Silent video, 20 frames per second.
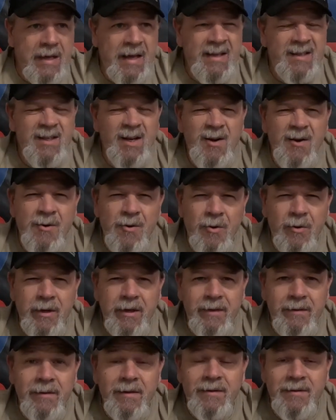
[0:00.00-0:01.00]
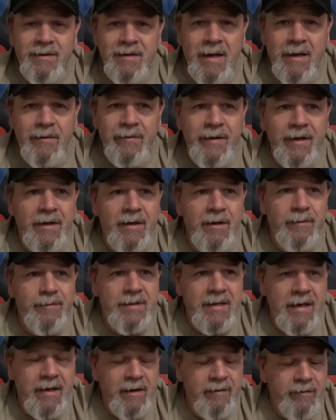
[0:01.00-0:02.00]
It's annoying, the sound that
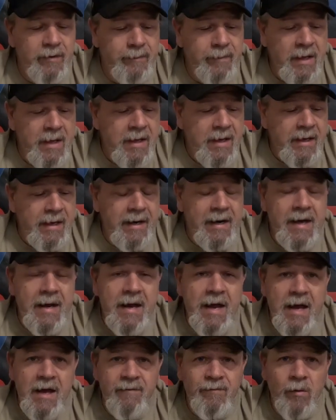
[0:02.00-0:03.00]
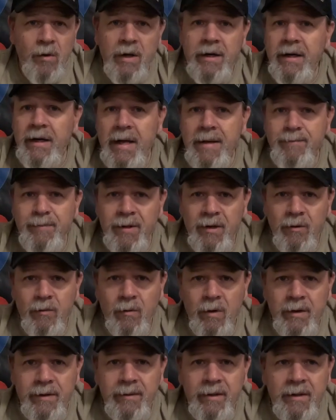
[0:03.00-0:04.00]
comes out of them. And I have one, and I
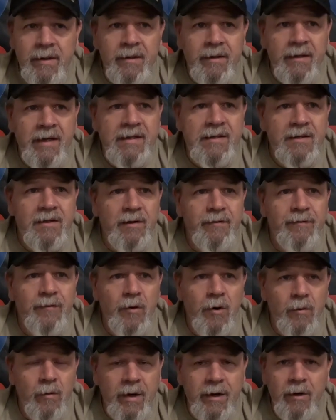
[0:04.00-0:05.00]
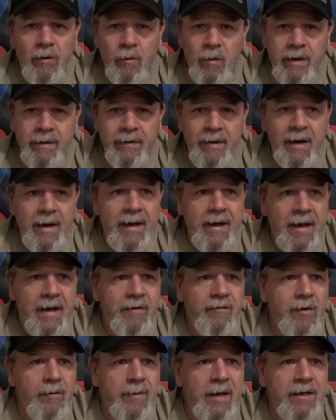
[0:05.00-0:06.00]
built one. That's the Forerunner one that I
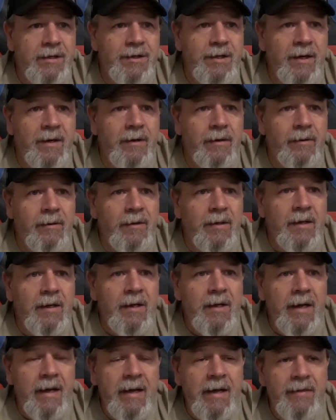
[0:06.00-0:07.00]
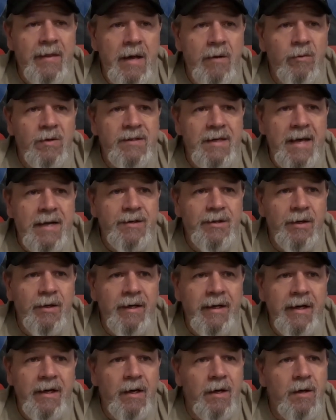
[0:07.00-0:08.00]
have on my channel. And that one's actually
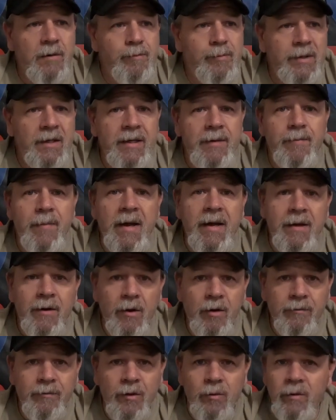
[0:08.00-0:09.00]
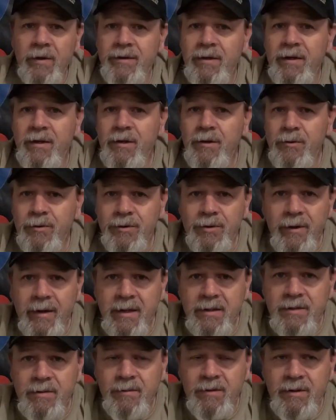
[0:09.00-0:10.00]
going to get a complete makeover with a new
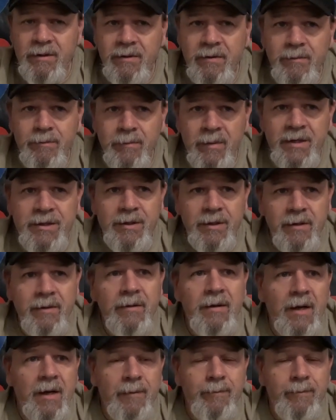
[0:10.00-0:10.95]
transmission.